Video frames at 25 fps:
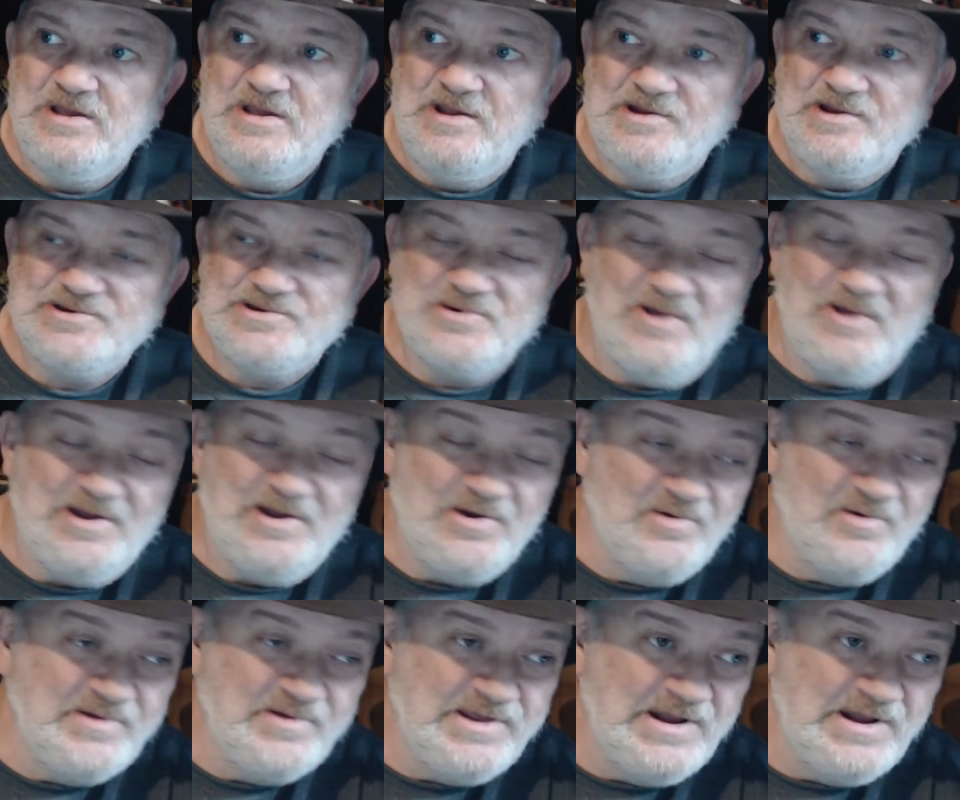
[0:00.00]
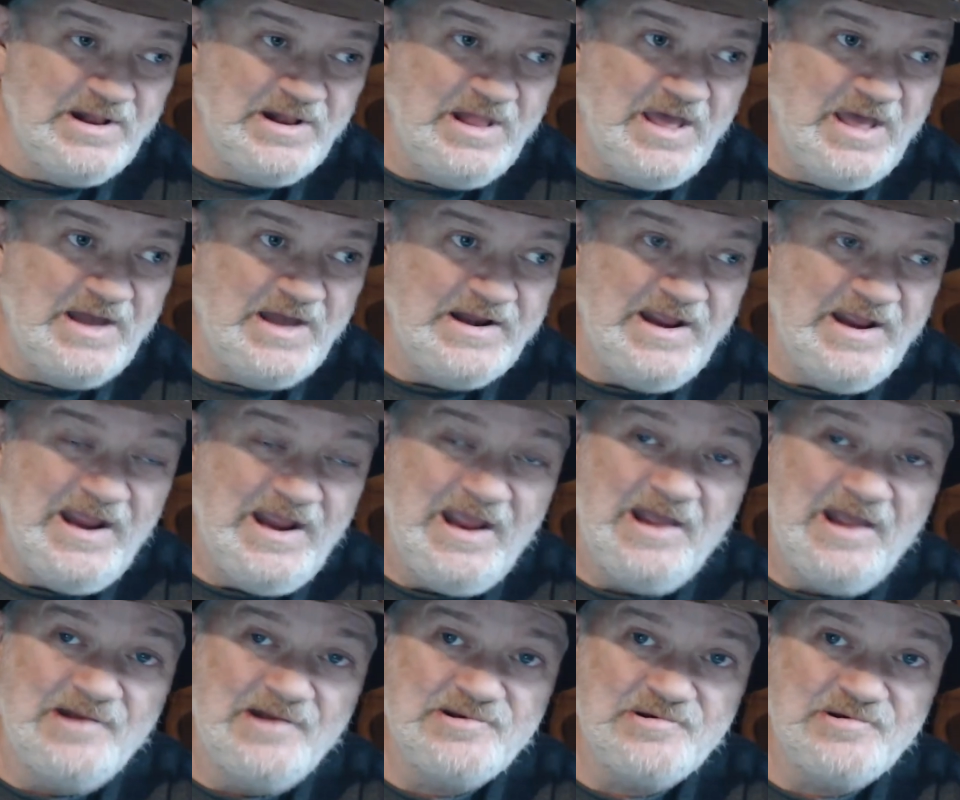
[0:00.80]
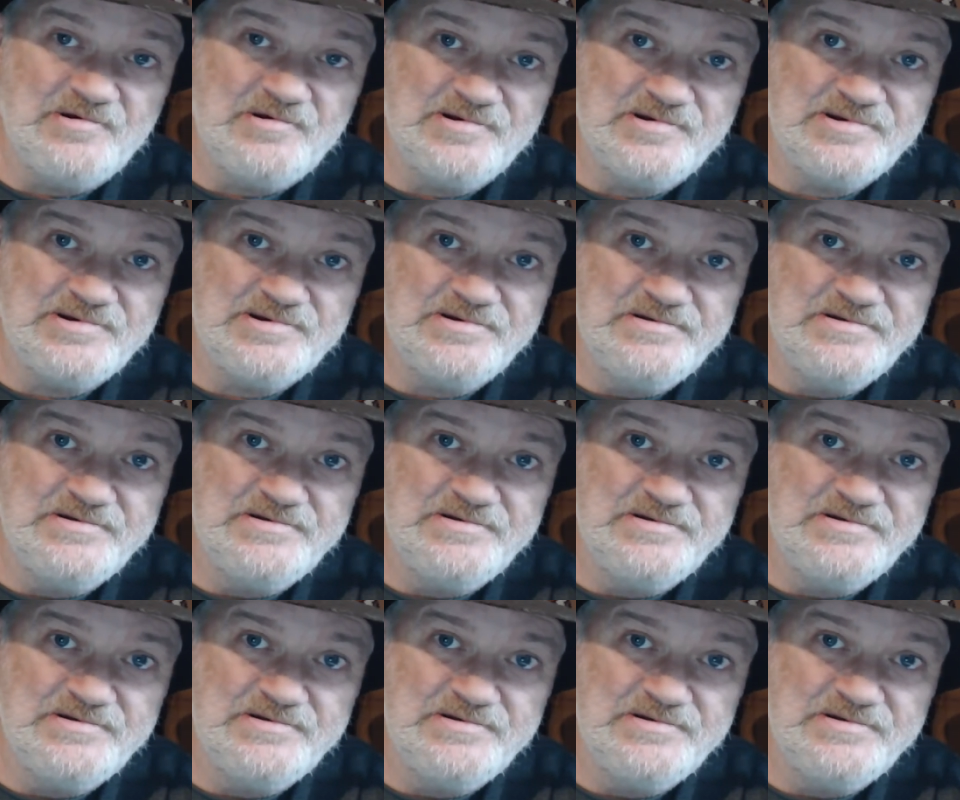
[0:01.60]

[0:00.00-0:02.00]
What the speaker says: So I don't get a lot of answers.